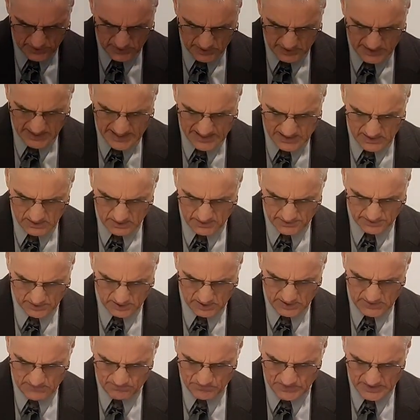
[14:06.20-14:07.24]
their health
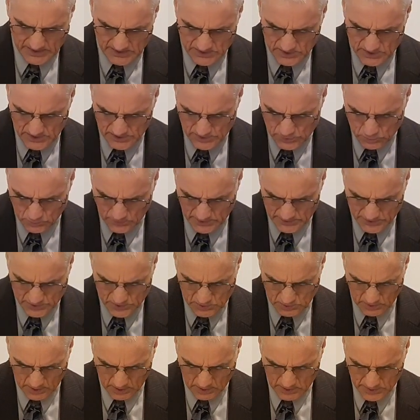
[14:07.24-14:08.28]
as each one
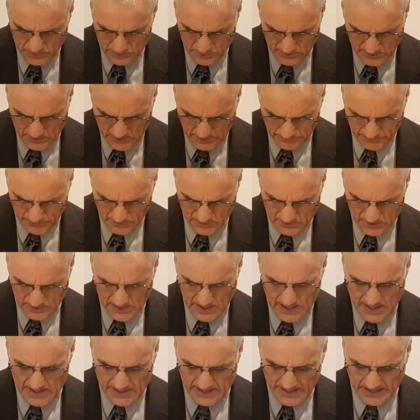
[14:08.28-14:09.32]
struggles with different
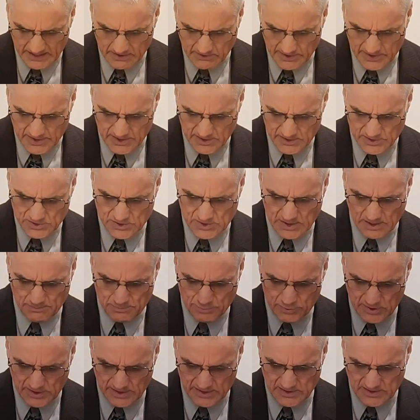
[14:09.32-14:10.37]
areas. I
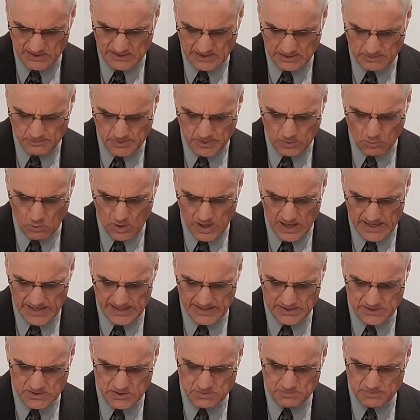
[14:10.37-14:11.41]
pray that they be
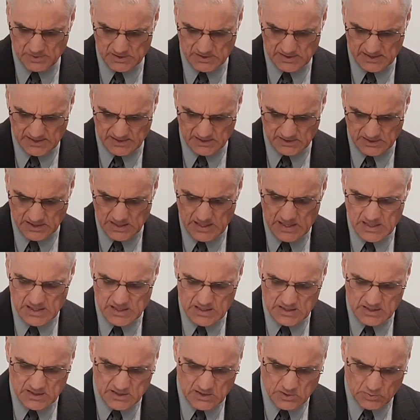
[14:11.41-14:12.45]
wise, but that
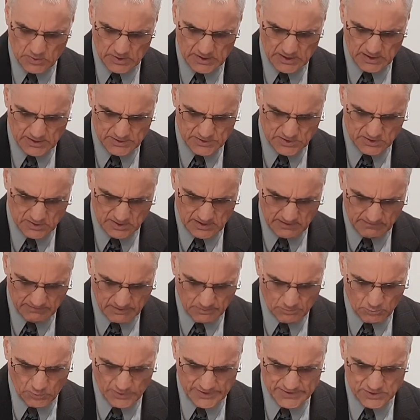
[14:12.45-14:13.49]
you would also give
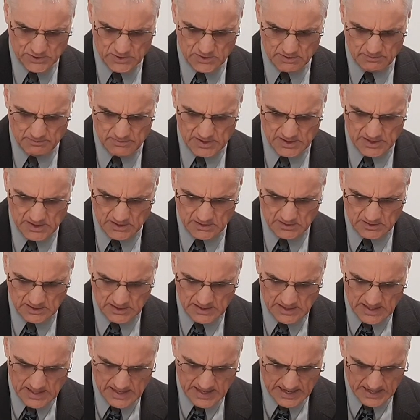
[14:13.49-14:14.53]
them wisdom in
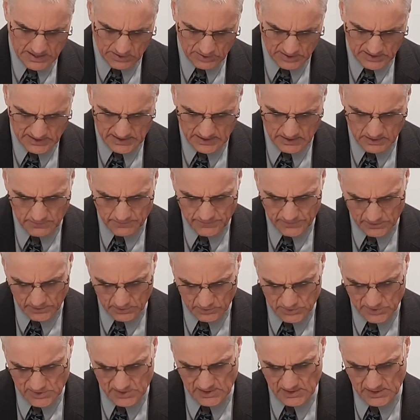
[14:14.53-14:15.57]
how to care for
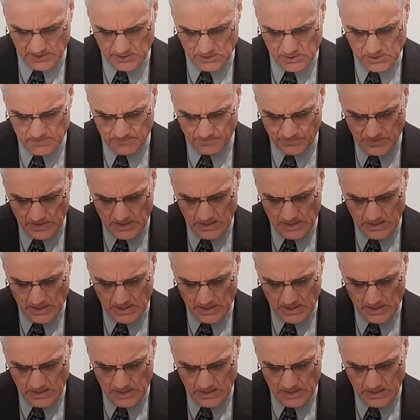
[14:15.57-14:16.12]
those needs.